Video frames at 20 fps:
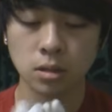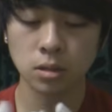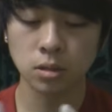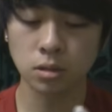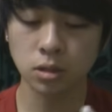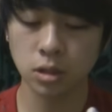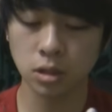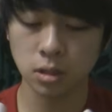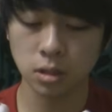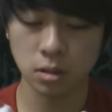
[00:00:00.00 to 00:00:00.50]

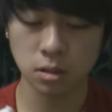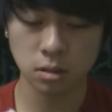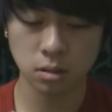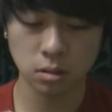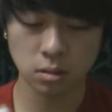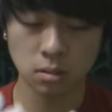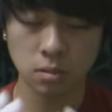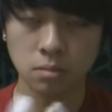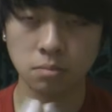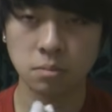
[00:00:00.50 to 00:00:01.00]
So
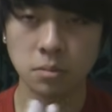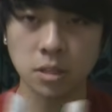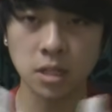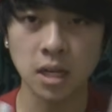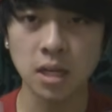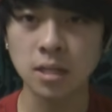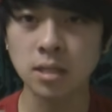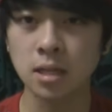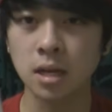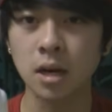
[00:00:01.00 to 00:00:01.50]
just
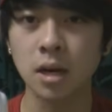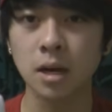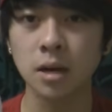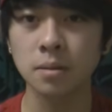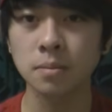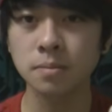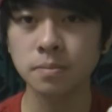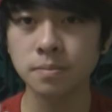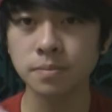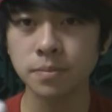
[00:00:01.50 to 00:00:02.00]
take
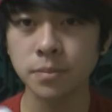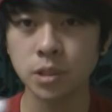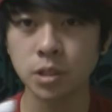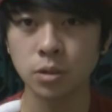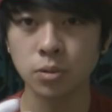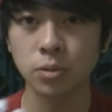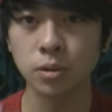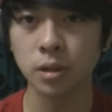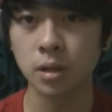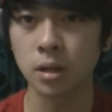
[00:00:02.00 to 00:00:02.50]
time
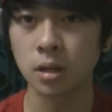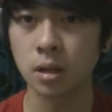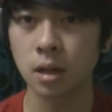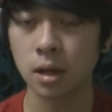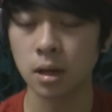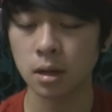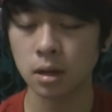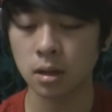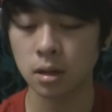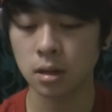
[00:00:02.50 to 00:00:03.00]
to really
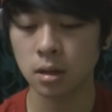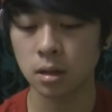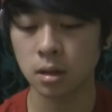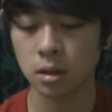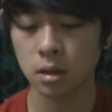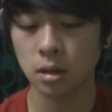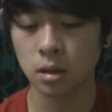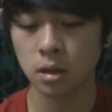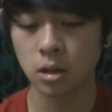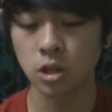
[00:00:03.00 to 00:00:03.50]
like
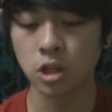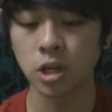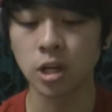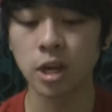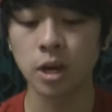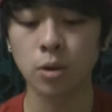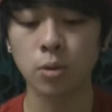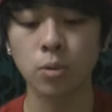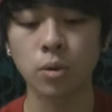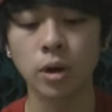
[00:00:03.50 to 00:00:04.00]

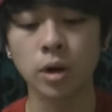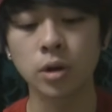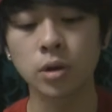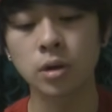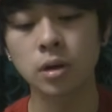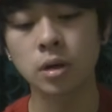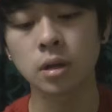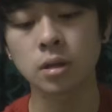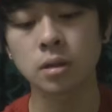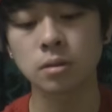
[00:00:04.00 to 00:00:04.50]
look at where
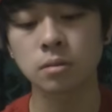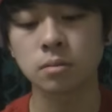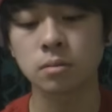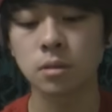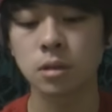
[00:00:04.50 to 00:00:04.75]
you can